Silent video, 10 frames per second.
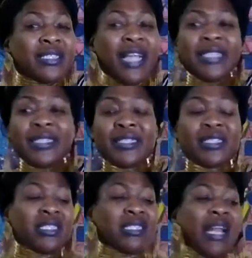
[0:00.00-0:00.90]
Sex is
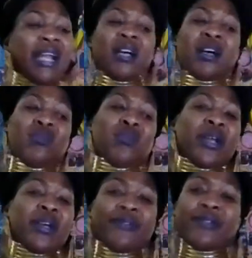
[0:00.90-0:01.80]
just like, oh,
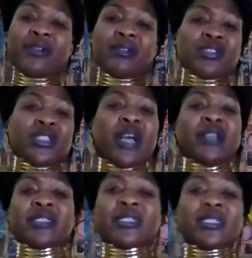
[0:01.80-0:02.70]
whatever, child,
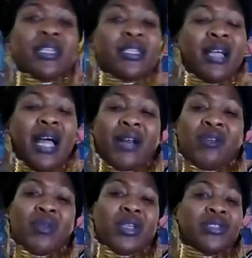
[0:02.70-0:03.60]
this is nothing. I don't
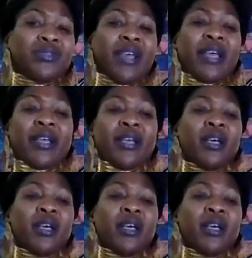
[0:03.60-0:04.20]
want to do that.